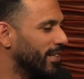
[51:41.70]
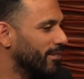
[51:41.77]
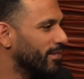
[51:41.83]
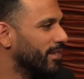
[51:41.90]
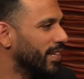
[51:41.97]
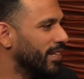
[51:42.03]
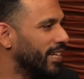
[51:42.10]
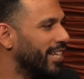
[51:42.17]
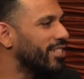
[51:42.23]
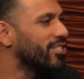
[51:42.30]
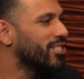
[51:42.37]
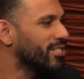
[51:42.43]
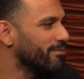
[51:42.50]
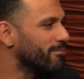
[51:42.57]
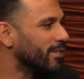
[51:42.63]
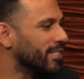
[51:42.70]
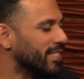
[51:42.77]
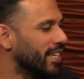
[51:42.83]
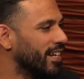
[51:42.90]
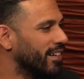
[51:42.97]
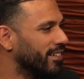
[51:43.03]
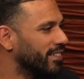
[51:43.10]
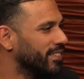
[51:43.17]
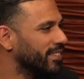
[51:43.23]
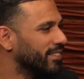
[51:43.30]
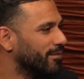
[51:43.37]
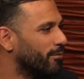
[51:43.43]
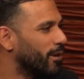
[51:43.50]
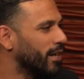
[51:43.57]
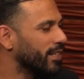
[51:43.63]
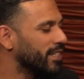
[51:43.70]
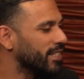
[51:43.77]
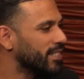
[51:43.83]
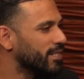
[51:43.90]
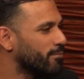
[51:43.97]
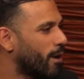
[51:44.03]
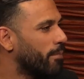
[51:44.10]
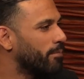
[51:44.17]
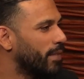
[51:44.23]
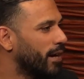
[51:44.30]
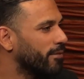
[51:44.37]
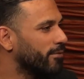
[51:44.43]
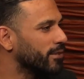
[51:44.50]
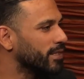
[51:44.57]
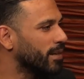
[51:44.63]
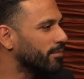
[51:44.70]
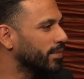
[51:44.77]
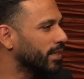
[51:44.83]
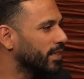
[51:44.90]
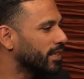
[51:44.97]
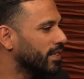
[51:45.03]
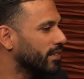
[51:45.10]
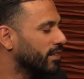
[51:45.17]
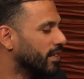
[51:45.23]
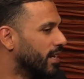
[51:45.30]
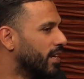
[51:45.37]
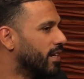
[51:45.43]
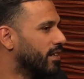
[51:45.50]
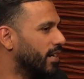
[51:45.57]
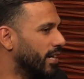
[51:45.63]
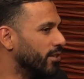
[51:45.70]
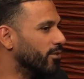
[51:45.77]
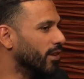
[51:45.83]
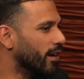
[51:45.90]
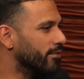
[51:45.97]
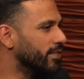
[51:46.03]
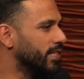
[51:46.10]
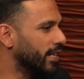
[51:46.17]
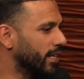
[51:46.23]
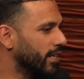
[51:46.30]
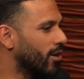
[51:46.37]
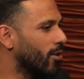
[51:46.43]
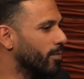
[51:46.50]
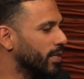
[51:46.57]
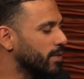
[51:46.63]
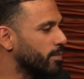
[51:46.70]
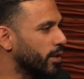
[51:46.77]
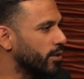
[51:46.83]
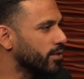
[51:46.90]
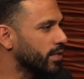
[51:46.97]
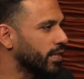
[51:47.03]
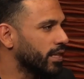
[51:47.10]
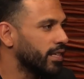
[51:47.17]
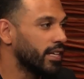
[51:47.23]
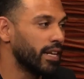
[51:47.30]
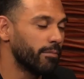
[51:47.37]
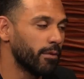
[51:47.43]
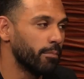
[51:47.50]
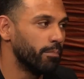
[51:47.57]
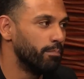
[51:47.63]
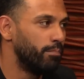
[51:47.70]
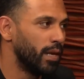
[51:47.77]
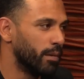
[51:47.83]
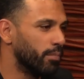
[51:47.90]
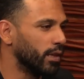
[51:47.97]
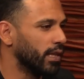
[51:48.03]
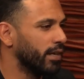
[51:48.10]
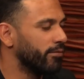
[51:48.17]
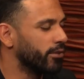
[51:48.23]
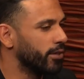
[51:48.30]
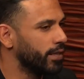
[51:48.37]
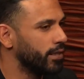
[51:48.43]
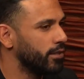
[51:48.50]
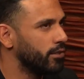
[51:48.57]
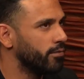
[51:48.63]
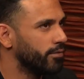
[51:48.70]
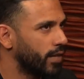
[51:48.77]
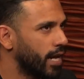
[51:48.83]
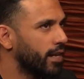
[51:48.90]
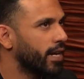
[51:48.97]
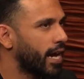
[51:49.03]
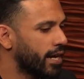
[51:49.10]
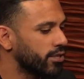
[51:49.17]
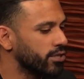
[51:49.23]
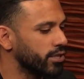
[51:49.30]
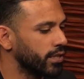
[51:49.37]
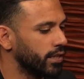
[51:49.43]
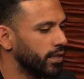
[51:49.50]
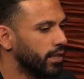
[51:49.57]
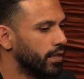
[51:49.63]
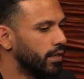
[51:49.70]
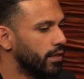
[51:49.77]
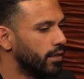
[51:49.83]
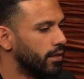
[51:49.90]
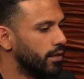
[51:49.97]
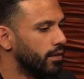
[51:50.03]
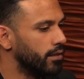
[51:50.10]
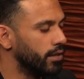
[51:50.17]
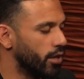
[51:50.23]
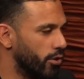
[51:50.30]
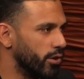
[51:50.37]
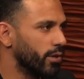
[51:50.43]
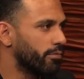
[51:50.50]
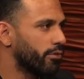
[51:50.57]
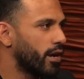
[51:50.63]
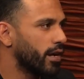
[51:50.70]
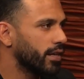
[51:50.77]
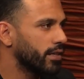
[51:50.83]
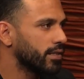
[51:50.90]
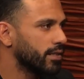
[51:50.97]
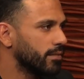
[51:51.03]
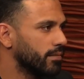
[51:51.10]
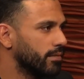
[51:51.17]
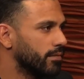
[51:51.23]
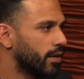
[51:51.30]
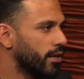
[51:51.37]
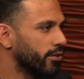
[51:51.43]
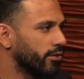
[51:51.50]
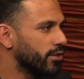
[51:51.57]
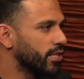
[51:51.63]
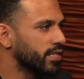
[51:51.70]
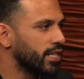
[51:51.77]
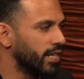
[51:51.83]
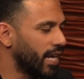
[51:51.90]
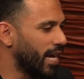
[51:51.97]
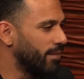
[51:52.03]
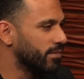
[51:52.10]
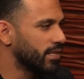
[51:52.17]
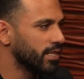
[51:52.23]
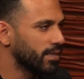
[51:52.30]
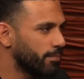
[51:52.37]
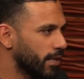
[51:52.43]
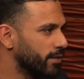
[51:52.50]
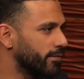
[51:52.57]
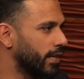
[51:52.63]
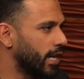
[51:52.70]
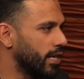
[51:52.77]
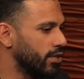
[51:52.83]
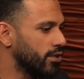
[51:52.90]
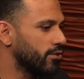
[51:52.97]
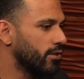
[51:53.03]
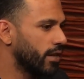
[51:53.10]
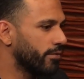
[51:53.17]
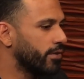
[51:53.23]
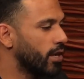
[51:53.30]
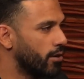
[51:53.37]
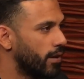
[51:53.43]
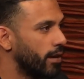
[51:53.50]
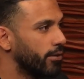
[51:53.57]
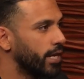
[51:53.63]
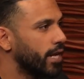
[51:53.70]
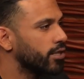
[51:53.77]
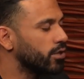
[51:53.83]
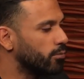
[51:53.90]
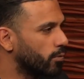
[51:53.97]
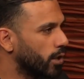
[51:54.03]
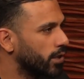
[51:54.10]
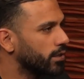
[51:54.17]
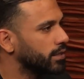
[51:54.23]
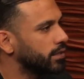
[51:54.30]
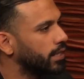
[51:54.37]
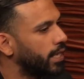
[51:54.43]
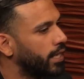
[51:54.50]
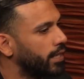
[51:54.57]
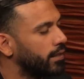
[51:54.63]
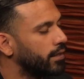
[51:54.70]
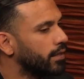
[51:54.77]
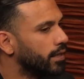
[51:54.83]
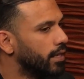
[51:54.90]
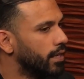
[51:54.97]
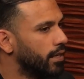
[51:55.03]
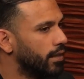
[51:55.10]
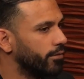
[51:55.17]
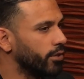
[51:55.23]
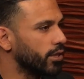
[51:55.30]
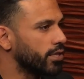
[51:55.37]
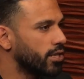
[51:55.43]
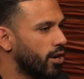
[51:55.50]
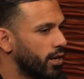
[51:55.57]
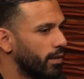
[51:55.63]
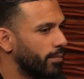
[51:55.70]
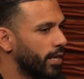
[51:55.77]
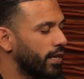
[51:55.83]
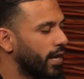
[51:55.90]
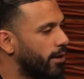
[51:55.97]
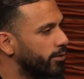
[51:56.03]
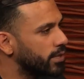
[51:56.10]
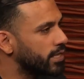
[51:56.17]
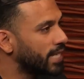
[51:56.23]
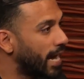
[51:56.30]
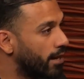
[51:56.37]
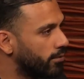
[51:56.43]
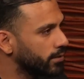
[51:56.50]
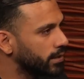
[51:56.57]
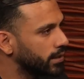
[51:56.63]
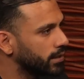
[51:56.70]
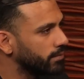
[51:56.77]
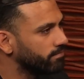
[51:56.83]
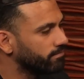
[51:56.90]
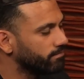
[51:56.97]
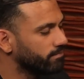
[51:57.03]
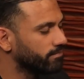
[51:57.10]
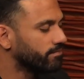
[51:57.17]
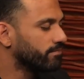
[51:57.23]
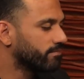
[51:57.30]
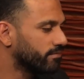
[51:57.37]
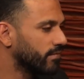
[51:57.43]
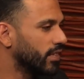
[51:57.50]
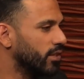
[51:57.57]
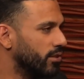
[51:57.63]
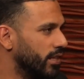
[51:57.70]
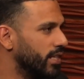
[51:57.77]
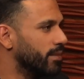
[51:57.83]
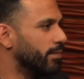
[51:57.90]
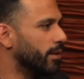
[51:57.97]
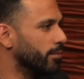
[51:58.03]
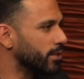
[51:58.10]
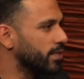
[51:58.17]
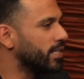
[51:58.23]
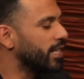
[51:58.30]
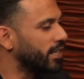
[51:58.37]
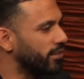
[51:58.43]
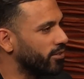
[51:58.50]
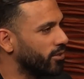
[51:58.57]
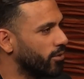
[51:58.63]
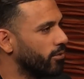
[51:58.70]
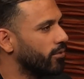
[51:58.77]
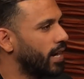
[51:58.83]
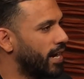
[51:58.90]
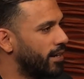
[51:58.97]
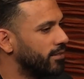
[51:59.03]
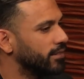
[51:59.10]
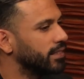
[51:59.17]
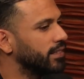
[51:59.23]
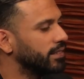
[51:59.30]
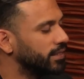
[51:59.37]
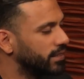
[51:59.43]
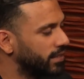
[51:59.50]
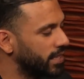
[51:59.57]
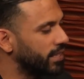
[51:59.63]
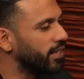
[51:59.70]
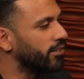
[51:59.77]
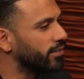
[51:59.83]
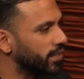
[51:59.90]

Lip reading: the itch was there and wanted to swap them out for something. And I do love sitting at home and experiencing it. And I'm a big believer in you've got to actually know your product other than just the names and the specifications. You got to know how it actually works. And if you're going to talk about how it sounds, you need to be able to sit in your own house and sit there and